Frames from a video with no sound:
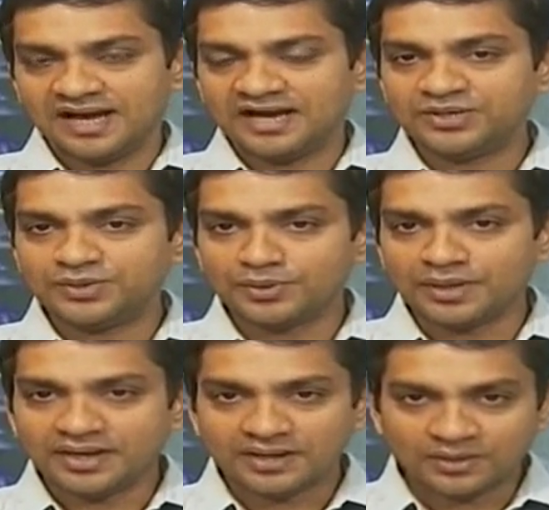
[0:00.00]
and to
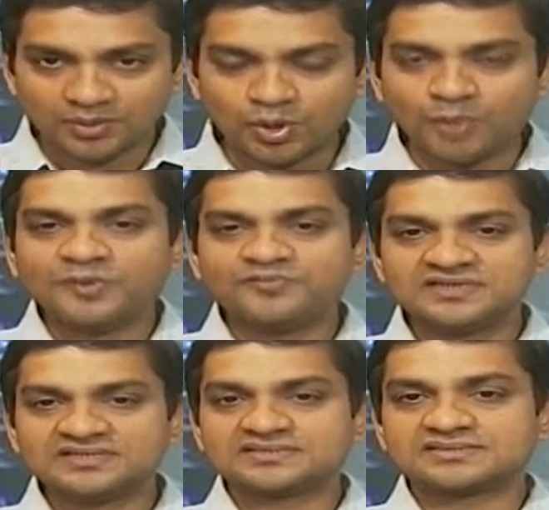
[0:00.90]
cope up with
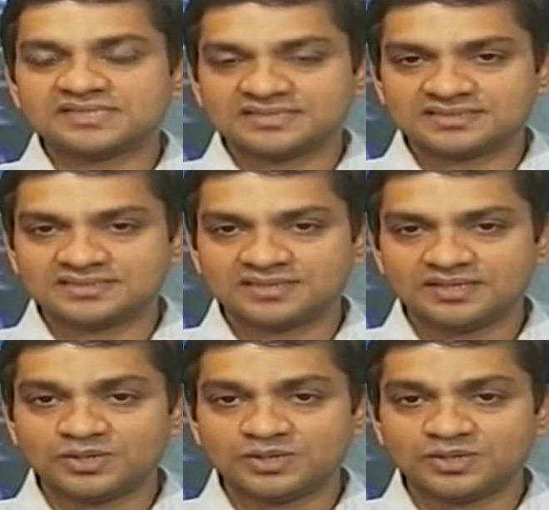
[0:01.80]
this stress,